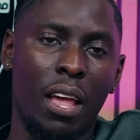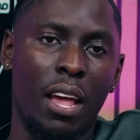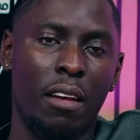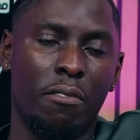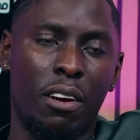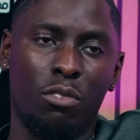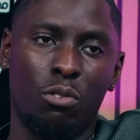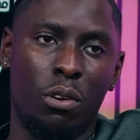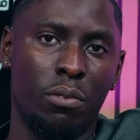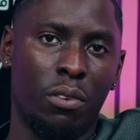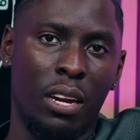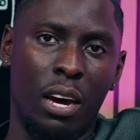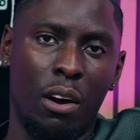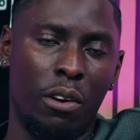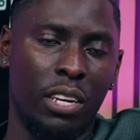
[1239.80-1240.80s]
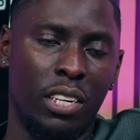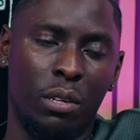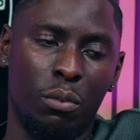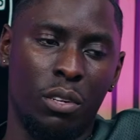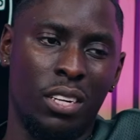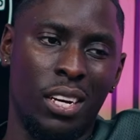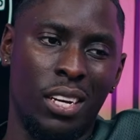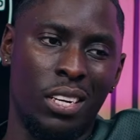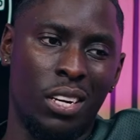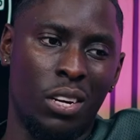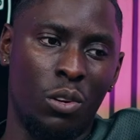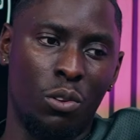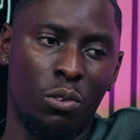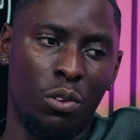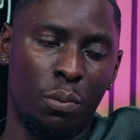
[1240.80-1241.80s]
If I saw him do that, our relationship would change. I'd
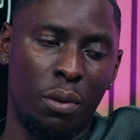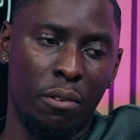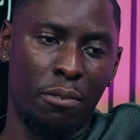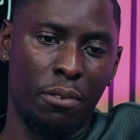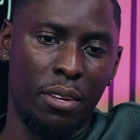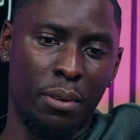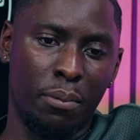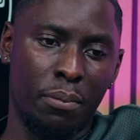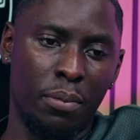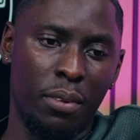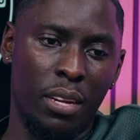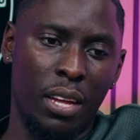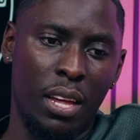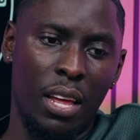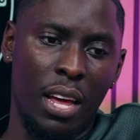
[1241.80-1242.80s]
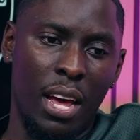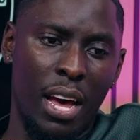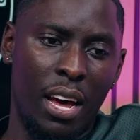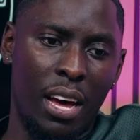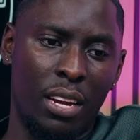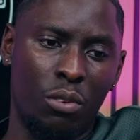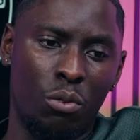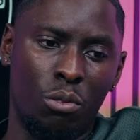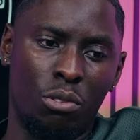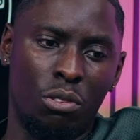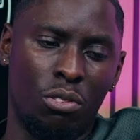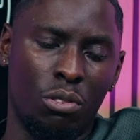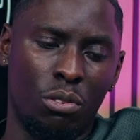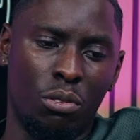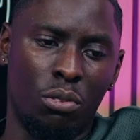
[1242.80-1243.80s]
lose respect for him. And
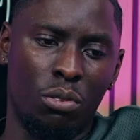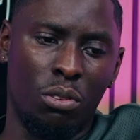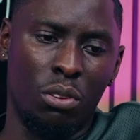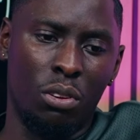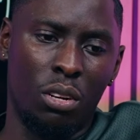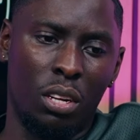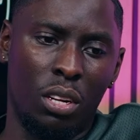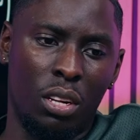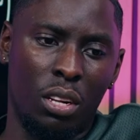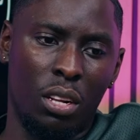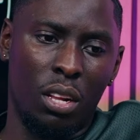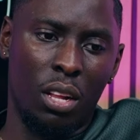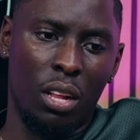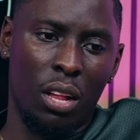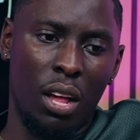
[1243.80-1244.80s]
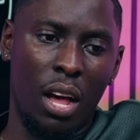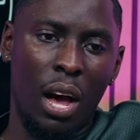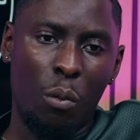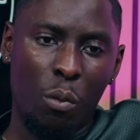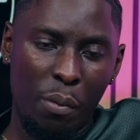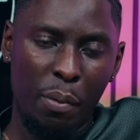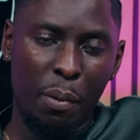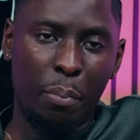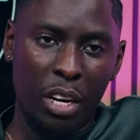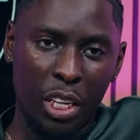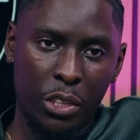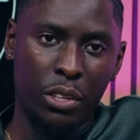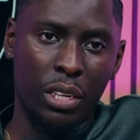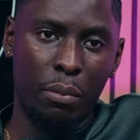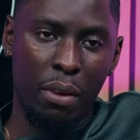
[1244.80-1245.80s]
also, I will be
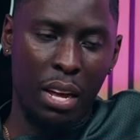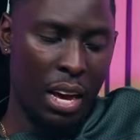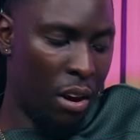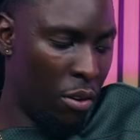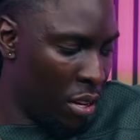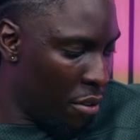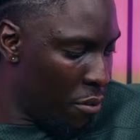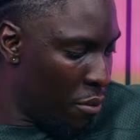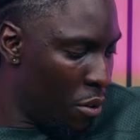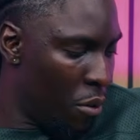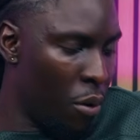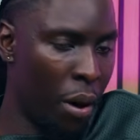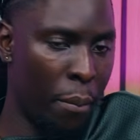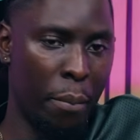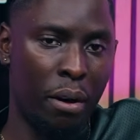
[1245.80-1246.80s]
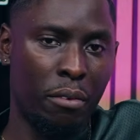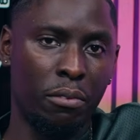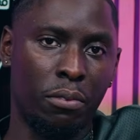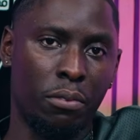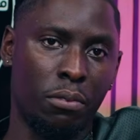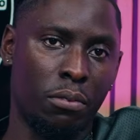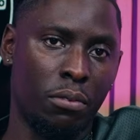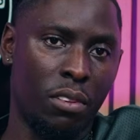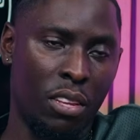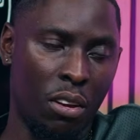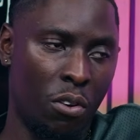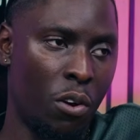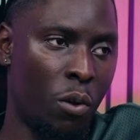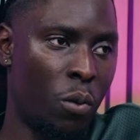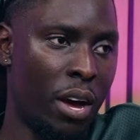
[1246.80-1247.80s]
pressuring him. Like, I'll give you a month to tell
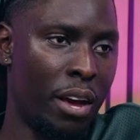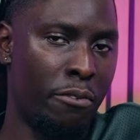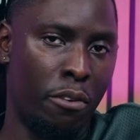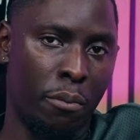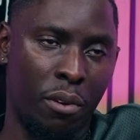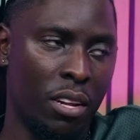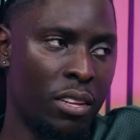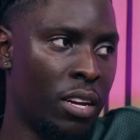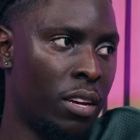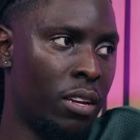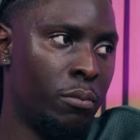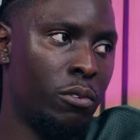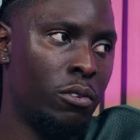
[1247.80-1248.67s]
your wife. I'm going to tell her, bro.